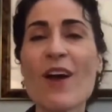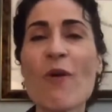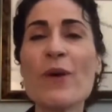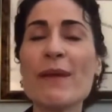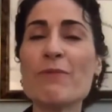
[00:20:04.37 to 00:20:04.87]

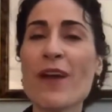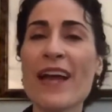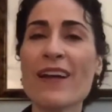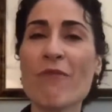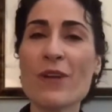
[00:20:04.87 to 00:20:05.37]
We keep
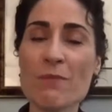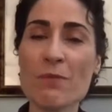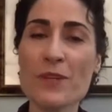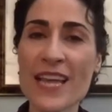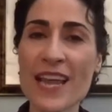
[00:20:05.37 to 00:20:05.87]
track of what's the
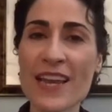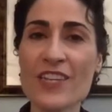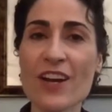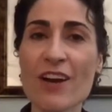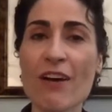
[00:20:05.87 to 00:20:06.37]

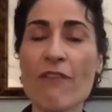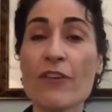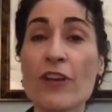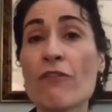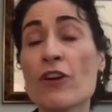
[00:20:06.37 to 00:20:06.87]
percentage of
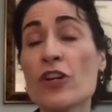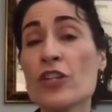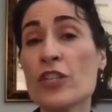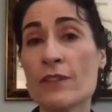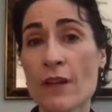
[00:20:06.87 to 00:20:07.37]

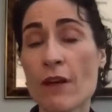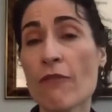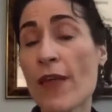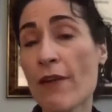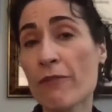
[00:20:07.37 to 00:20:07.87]
conversion
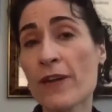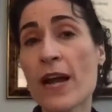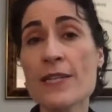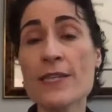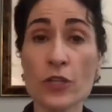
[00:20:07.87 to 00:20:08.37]
for that free
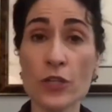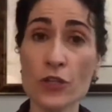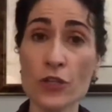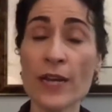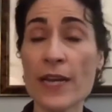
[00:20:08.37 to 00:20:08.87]
consult to
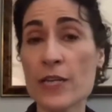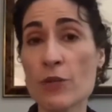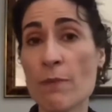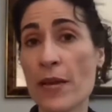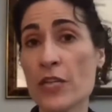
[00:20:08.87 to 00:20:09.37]
turn
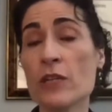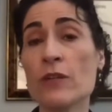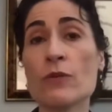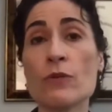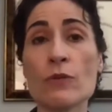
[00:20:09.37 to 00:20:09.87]
into a
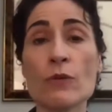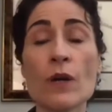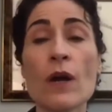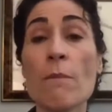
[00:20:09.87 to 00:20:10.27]
patient who